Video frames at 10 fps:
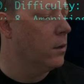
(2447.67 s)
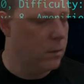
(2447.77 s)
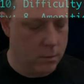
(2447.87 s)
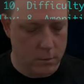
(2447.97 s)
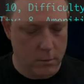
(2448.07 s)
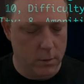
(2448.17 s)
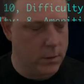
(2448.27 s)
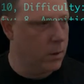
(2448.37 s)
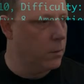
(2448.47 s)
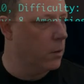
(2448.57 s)

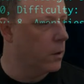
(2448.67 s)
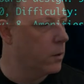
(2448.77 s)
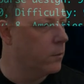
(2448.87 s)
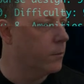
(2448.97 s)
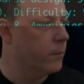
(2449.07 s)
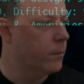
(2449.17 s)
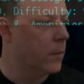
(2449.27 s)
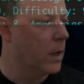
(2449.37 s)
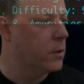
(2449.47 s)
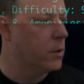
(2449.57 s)
Let's keep going.
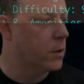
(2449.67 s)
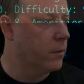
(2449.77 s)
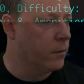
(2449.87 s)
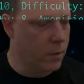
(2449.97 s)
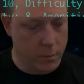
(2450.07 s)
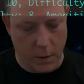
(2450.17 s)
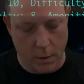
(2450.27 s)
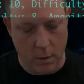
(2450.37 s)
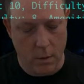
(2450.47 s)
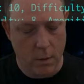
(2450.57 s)
It's just
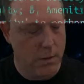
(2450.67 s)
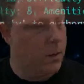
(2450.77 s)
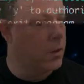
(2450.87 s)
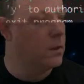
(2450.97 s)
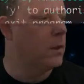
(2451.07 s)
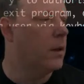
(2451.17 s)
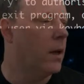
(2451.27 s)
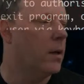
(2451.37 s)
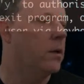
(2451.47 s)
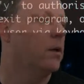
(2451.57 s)
confirming that it did
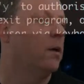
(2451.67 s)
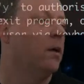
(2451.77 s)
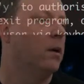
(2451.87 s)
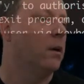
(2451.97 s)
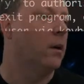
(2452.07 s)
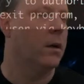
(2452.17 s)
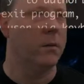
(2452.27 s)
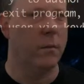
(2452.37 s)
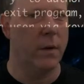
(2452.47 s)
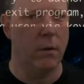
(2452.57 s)
that.
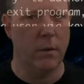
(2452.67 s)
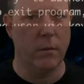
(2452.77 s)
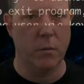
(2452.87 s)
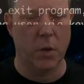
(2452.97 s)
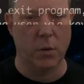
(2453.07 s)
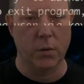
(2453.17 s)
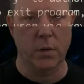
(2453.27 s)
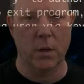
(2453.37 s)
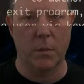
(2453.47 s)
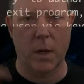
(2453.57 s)
It's very
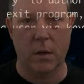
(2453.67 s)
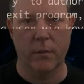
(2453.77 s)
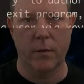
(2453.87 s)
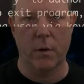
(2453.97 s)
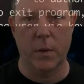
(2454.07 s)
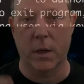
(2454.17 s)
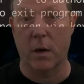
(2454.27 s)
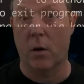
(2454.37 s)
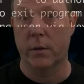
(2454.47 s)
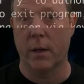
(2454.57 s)
verbose about confirming
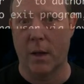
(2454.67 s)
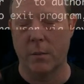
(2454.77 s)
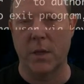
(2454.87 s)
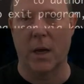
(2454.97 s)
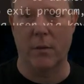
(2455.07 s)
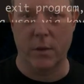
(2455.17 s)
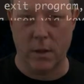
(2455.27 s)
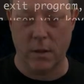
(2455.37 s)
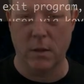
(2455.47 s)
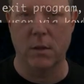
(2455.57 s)
at all times
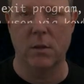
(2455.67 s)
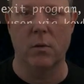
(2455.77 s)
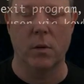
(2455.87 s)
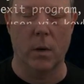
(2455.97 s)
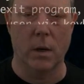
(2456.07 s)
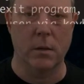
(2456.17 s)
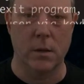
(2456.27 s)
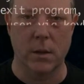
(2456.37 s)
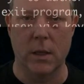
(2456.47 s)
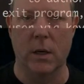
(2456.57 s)
everything that it's doing, where it's
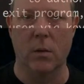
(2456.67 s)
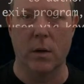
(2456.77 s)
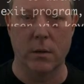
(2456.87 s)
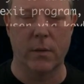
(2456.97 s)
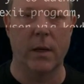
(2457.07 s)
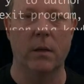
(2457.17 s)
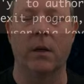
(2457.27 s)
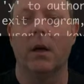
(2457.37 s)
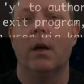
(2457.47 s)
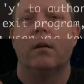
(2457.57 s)
succeeding, where it's failing.